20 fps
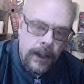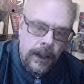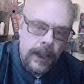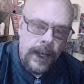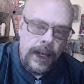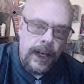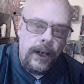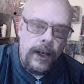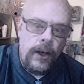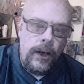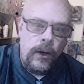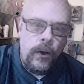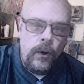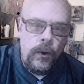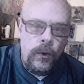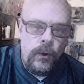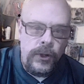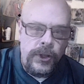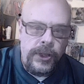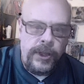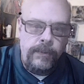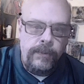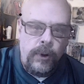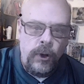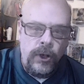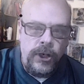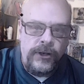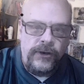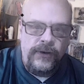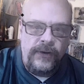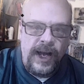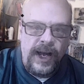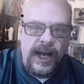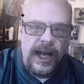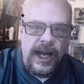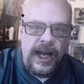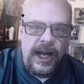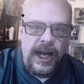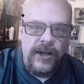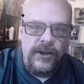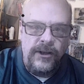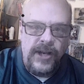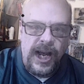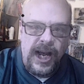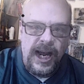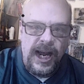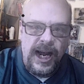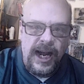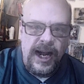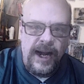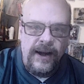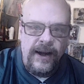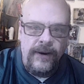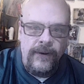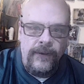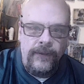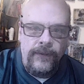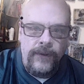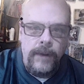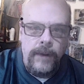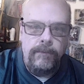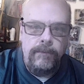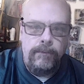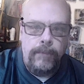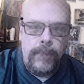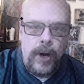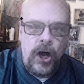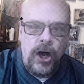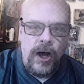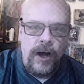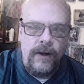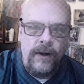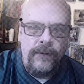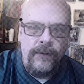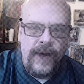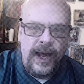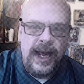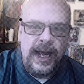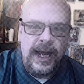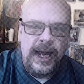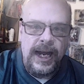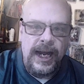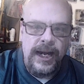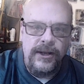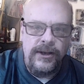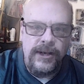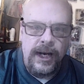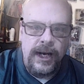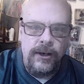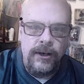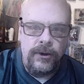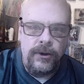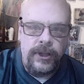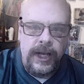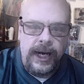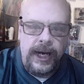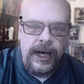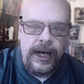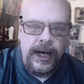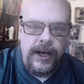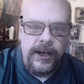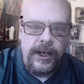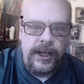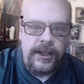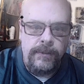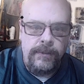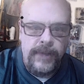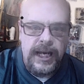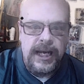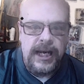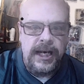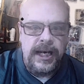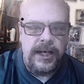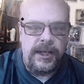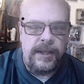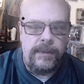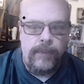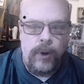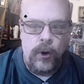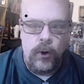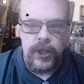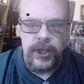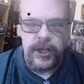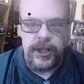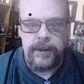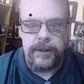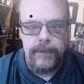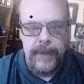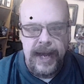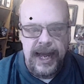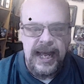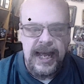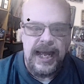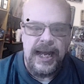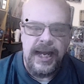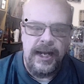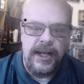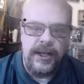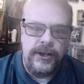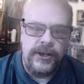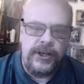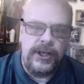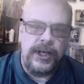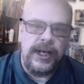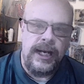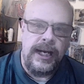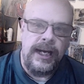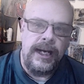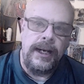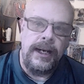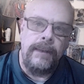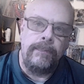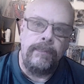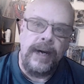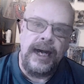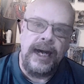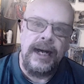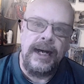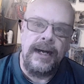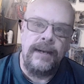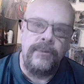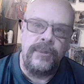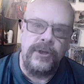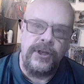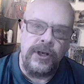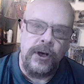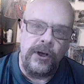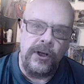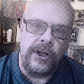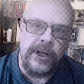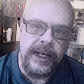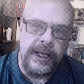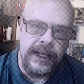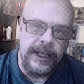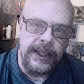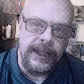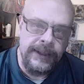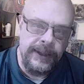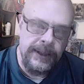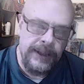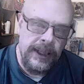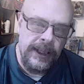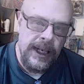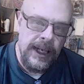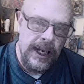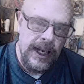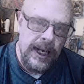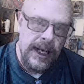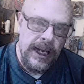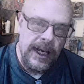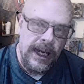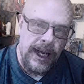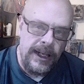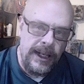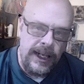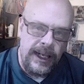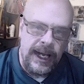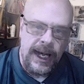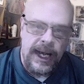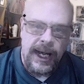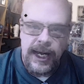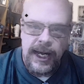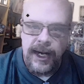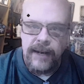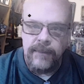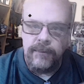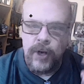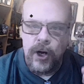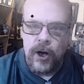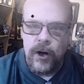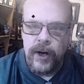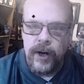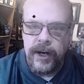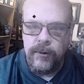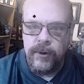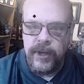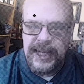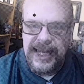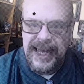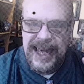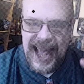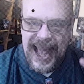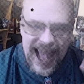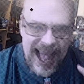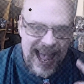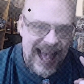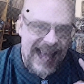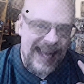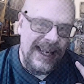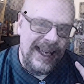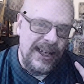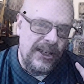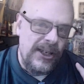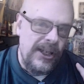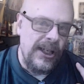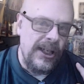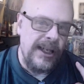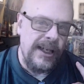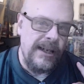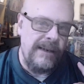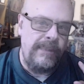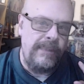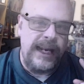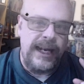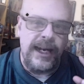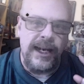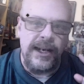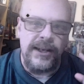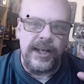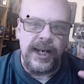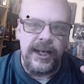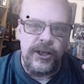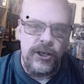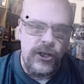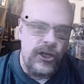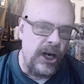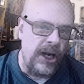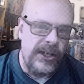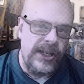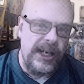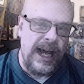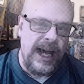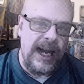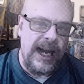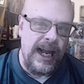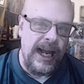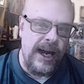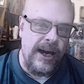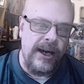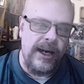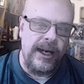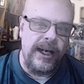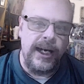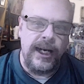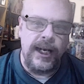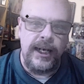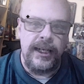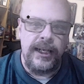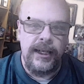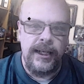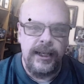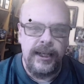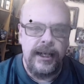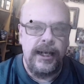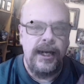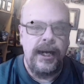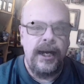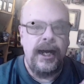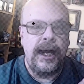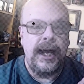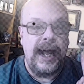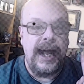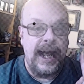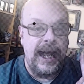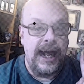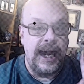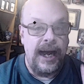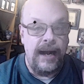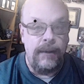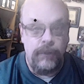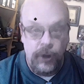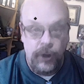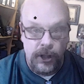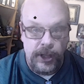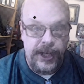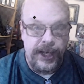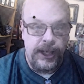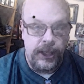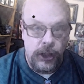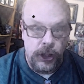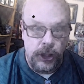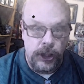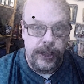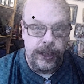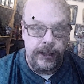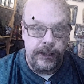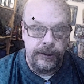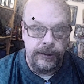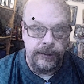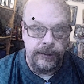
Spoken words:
Hello, sports fans and football fans out there. It's me, Sportsman Z, Bob Zolke. And today I'm going with the hatless look because I just got a haircut and I'm looking good.